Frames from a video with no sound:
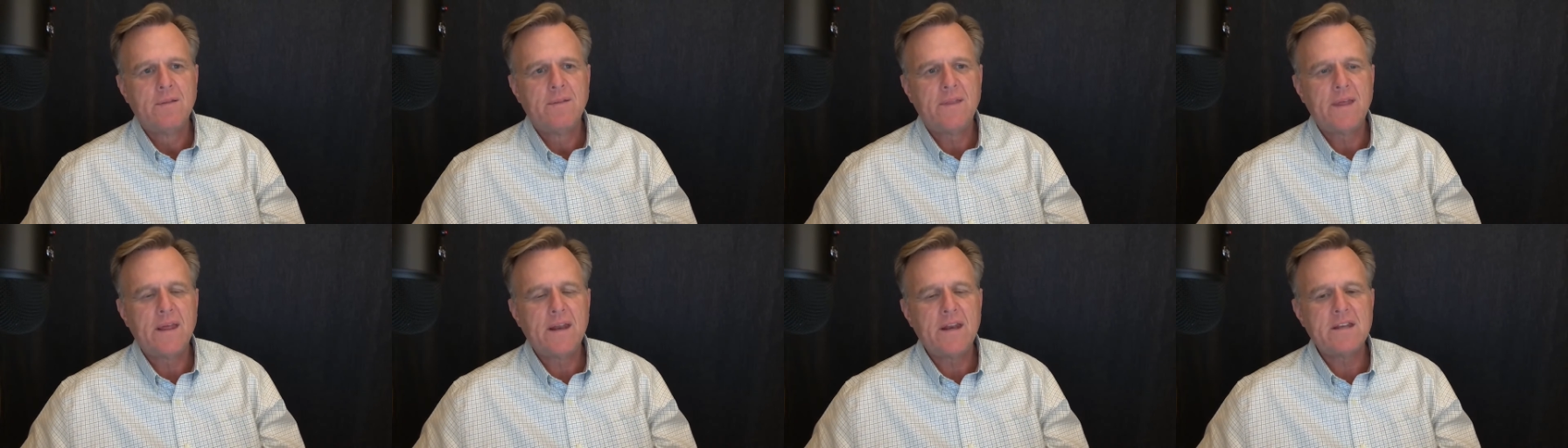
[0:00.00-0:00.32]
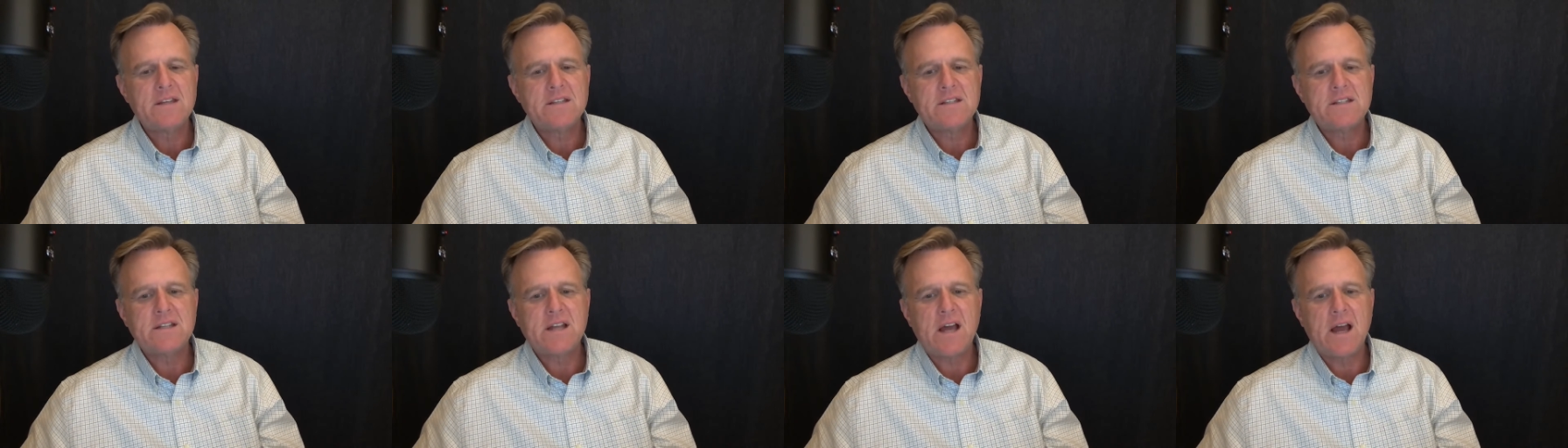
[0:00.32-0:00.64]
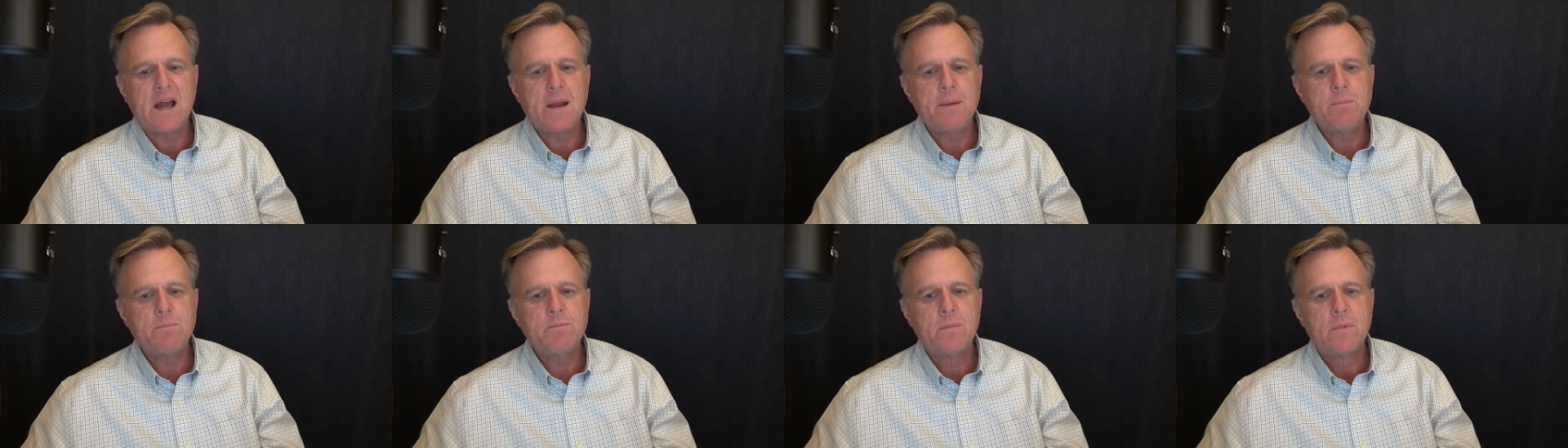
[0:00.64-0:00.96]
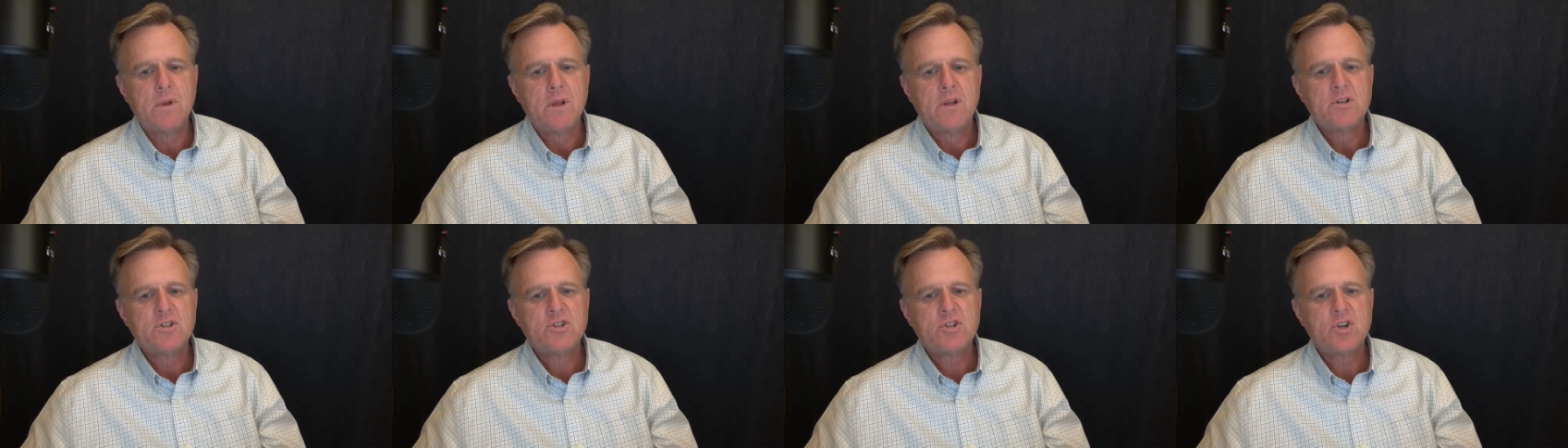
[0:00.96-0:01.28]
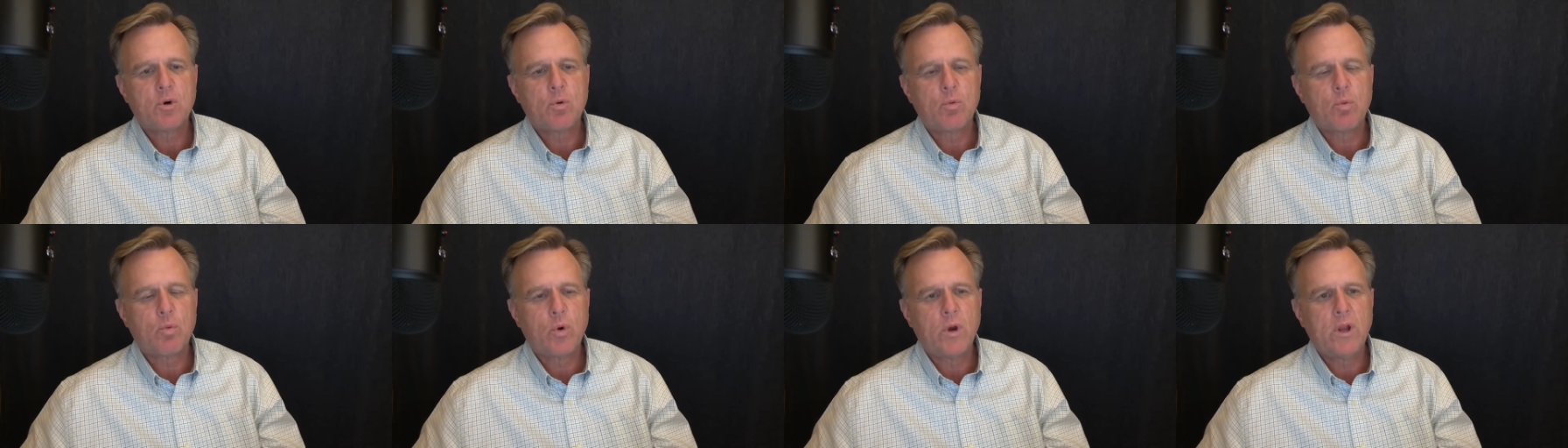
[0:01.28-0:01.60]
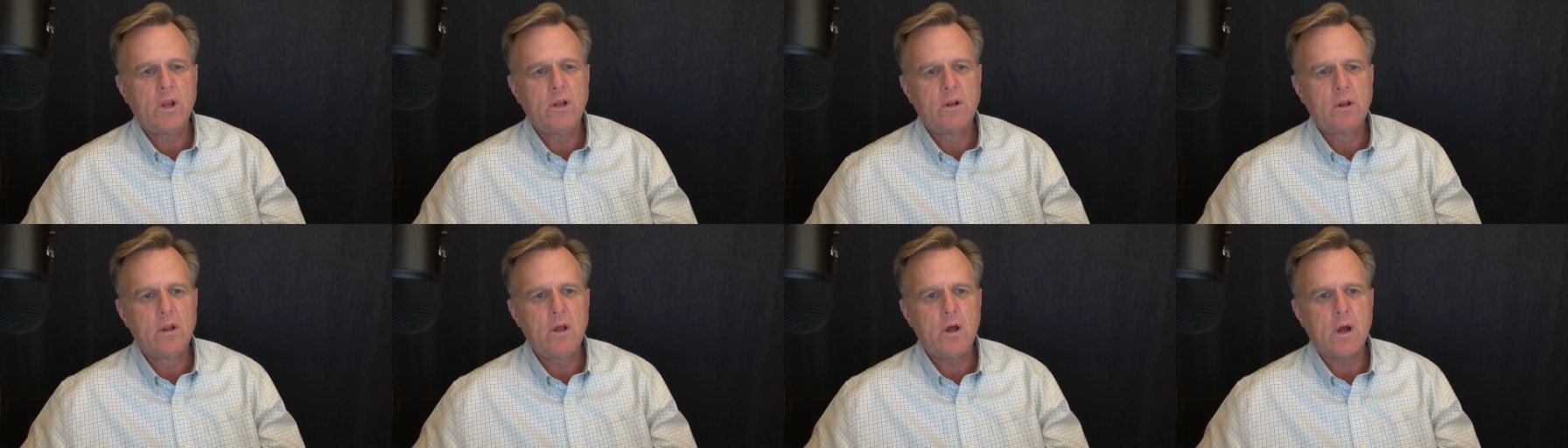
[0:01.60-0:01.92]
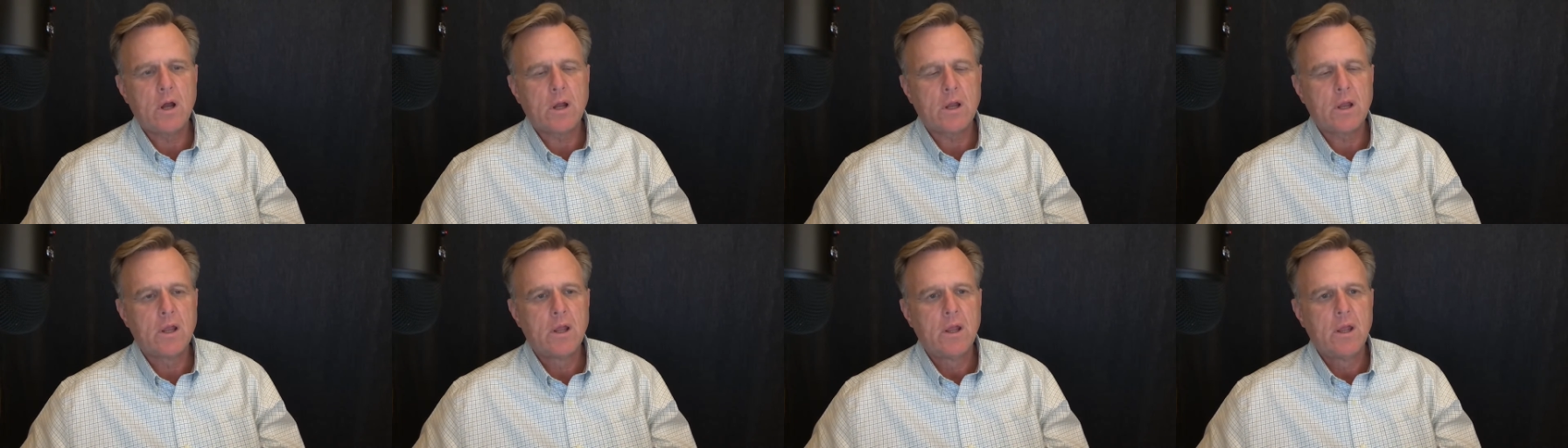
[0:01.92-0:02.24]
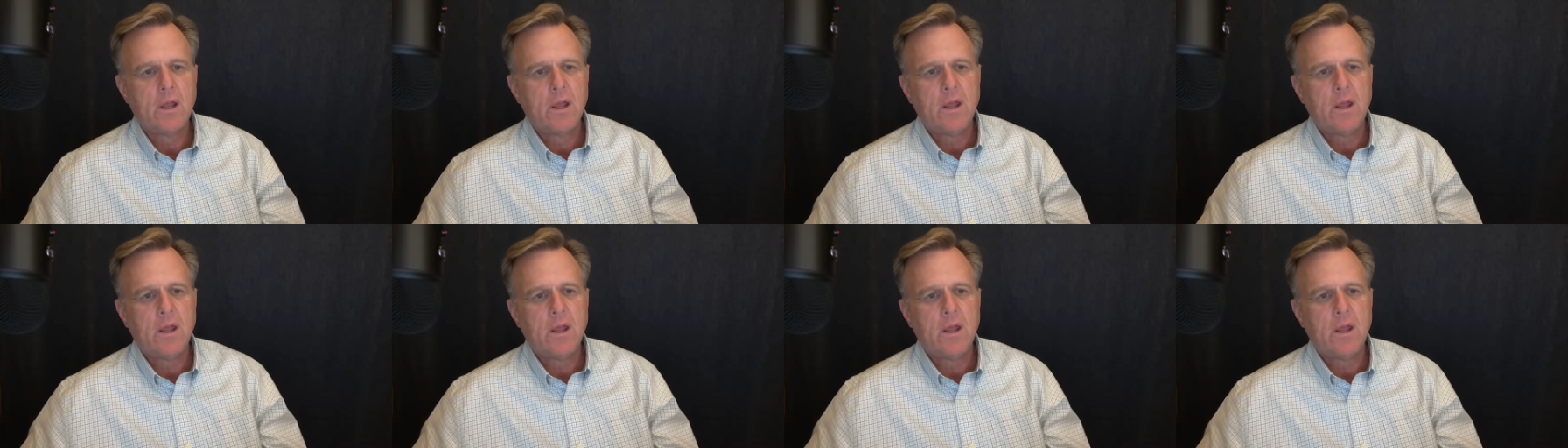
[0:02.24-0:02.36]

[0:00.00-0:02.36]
then it's time to relook